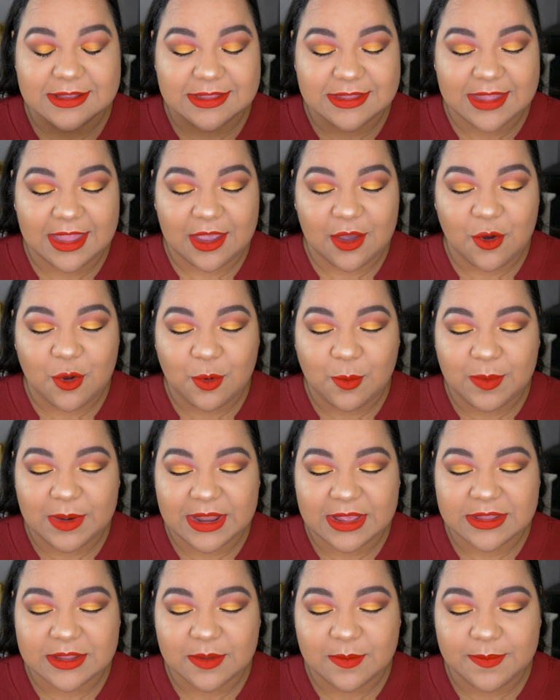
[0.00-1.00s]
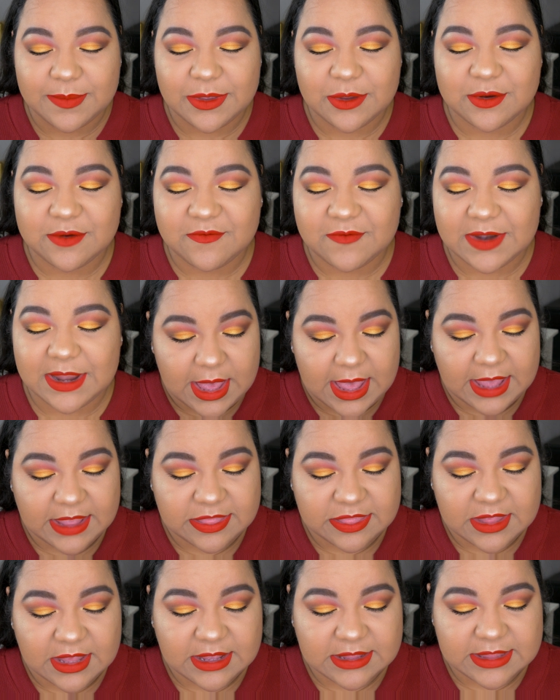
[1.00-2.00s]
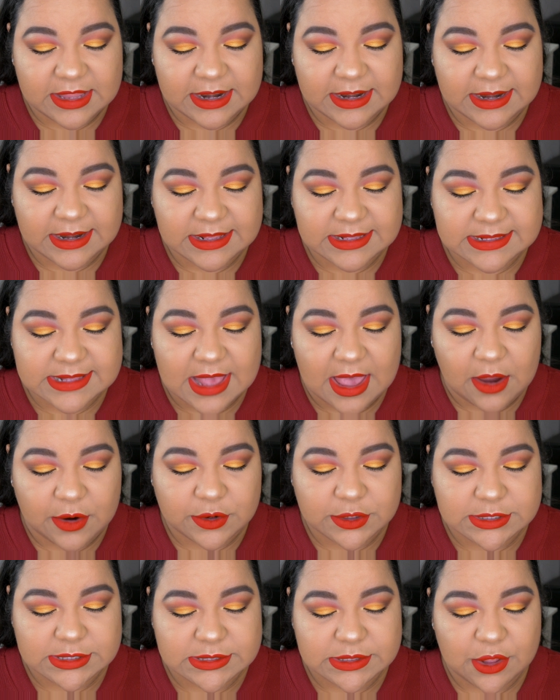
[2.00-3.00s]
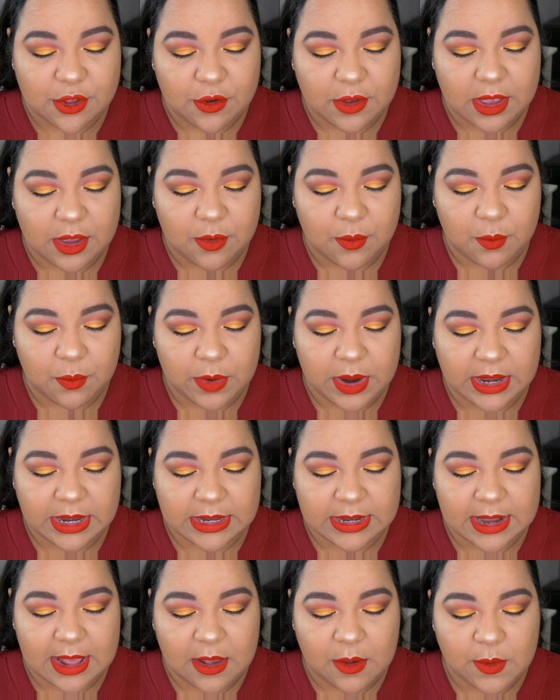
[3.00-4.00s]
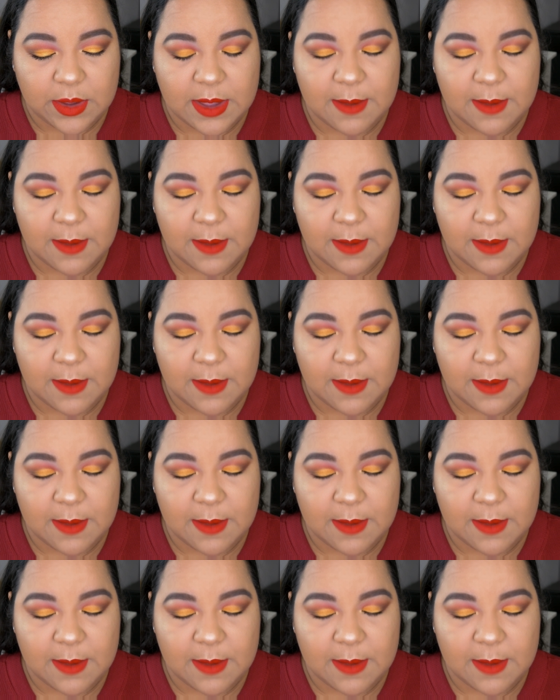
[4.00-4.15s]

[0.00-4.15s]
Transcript: They all blend beautifully. I think that it is out of stock right now.